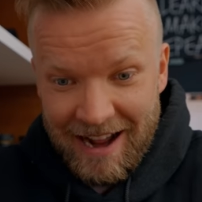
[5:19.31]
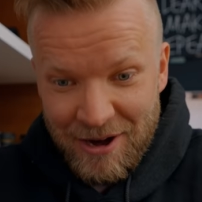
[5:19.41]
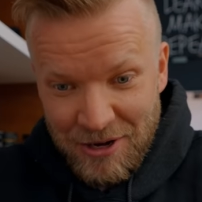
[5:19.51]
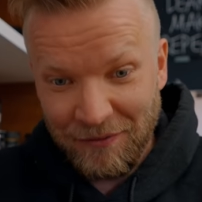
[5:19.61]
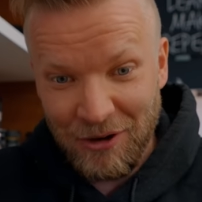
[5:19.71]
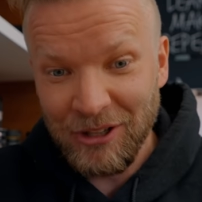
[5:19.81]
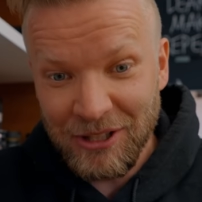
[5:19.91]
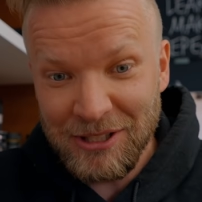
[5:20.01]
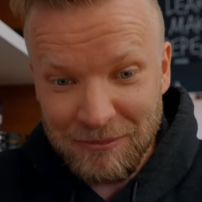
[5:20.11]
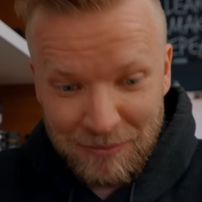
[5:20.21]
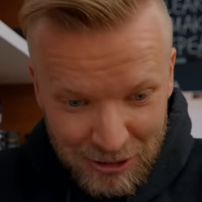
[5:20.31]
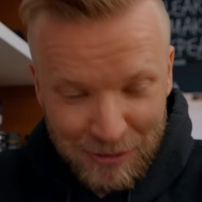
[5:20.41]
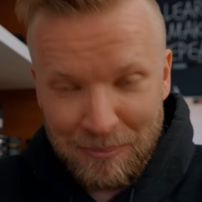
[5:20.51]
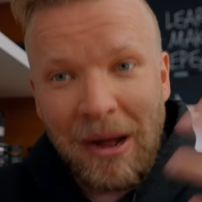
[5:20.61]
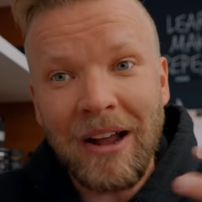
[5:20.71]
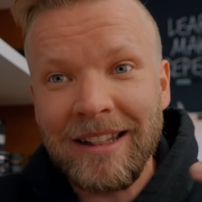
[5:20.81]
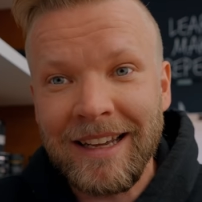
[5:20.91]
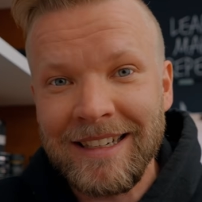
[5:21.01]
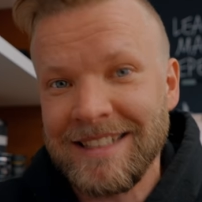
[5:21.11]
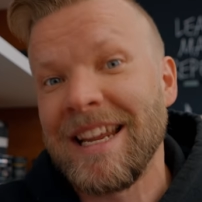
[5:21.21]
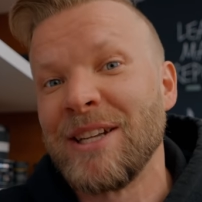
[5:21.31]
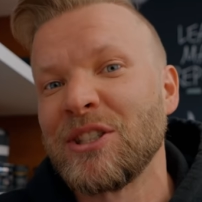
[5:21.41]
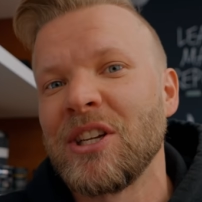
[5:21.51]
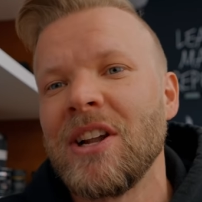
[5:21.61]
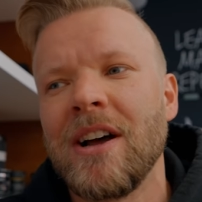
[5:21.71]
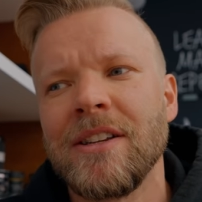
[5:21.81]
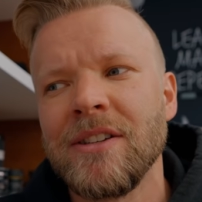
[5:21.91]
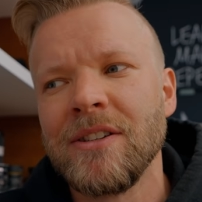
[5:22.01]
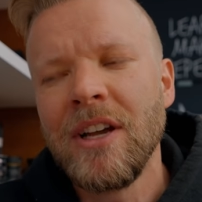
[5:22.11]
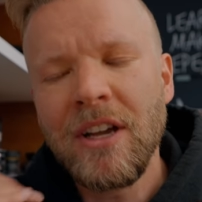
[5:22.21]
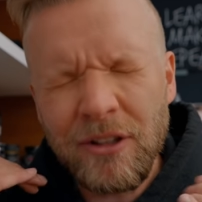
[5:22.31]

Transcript: Now you have all this spotlight attention on you.